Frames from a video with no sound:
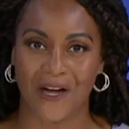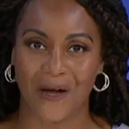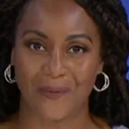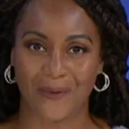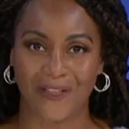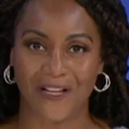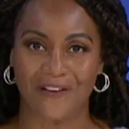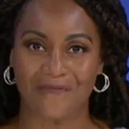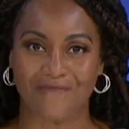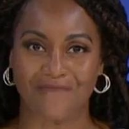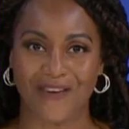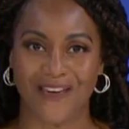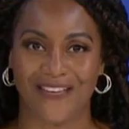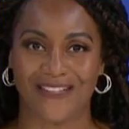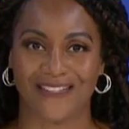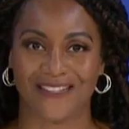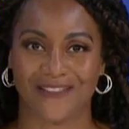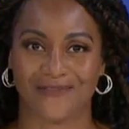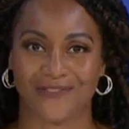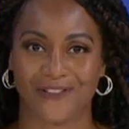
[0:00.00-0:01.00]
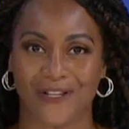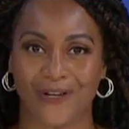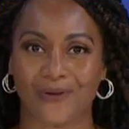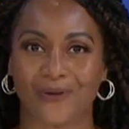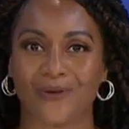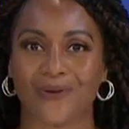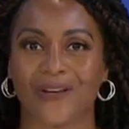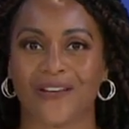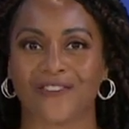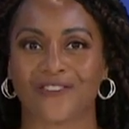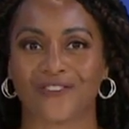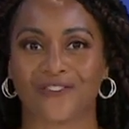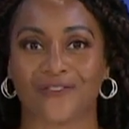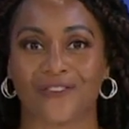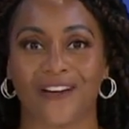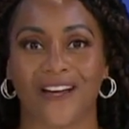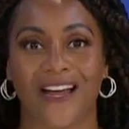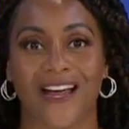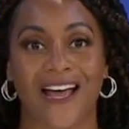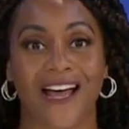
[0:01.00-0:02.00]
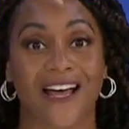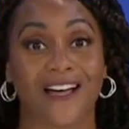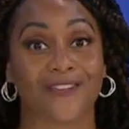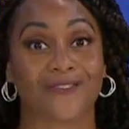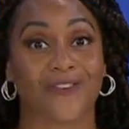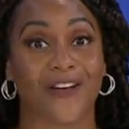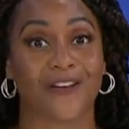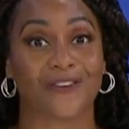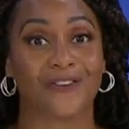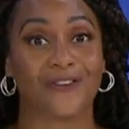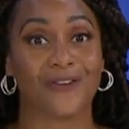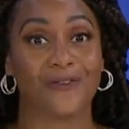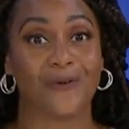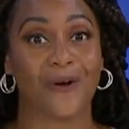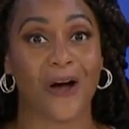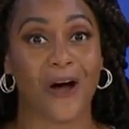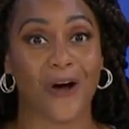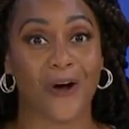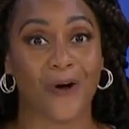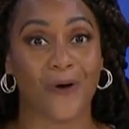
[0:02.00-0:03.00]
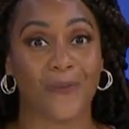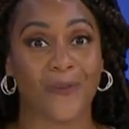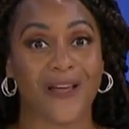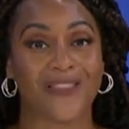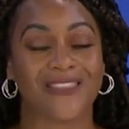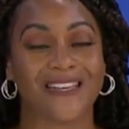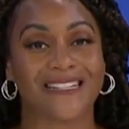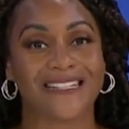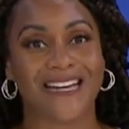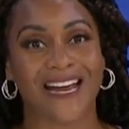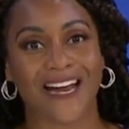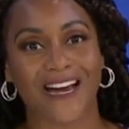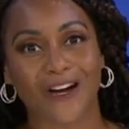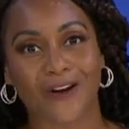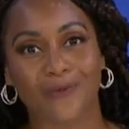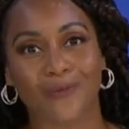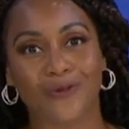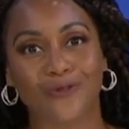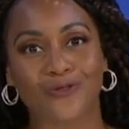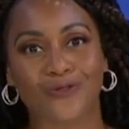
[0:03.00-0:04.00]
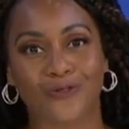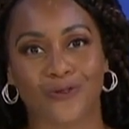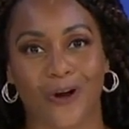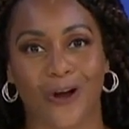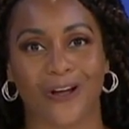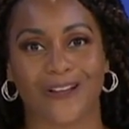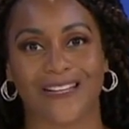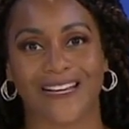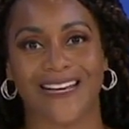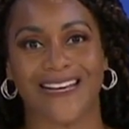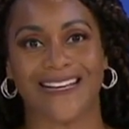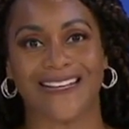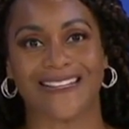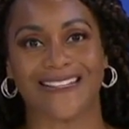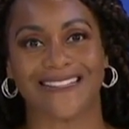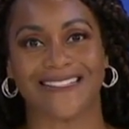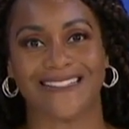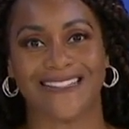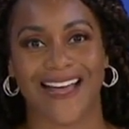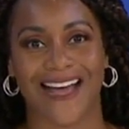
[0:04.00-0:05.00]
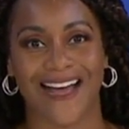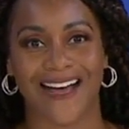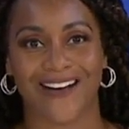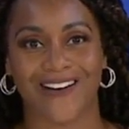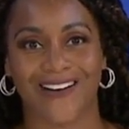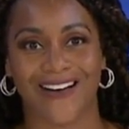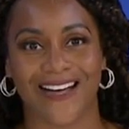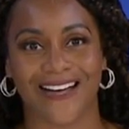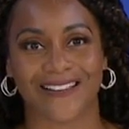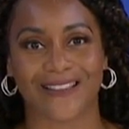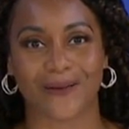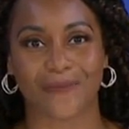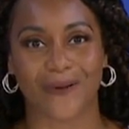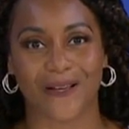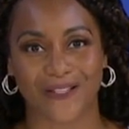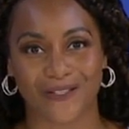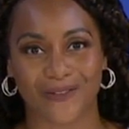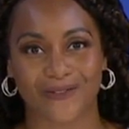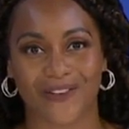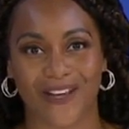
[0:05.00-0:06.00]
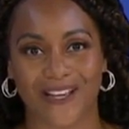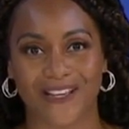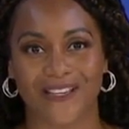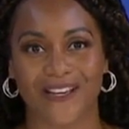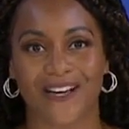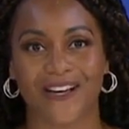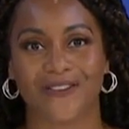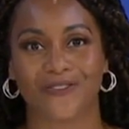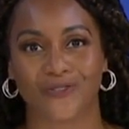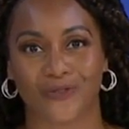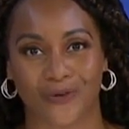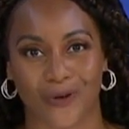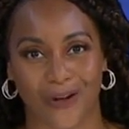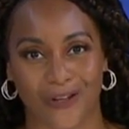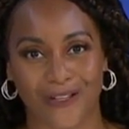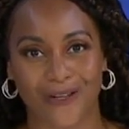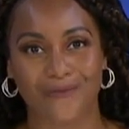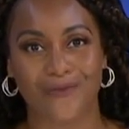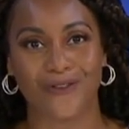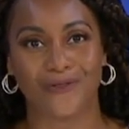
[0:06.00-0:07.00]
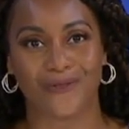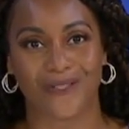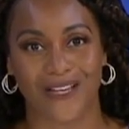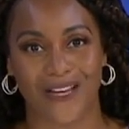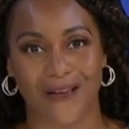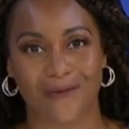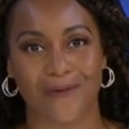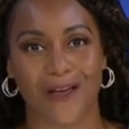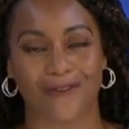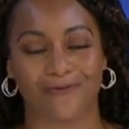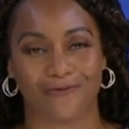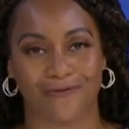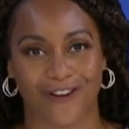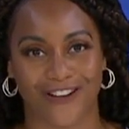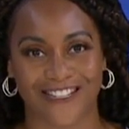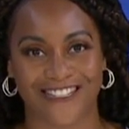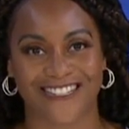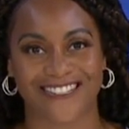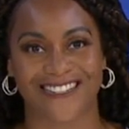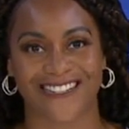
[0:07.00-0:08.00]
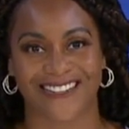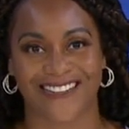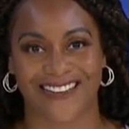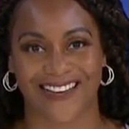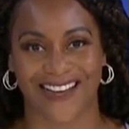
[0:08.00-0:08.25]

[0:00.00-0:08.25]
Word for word: A beloved piece of local history has found a new home. The Terrible Trolley is now at the Pennsylvania Trolley Museum in Washington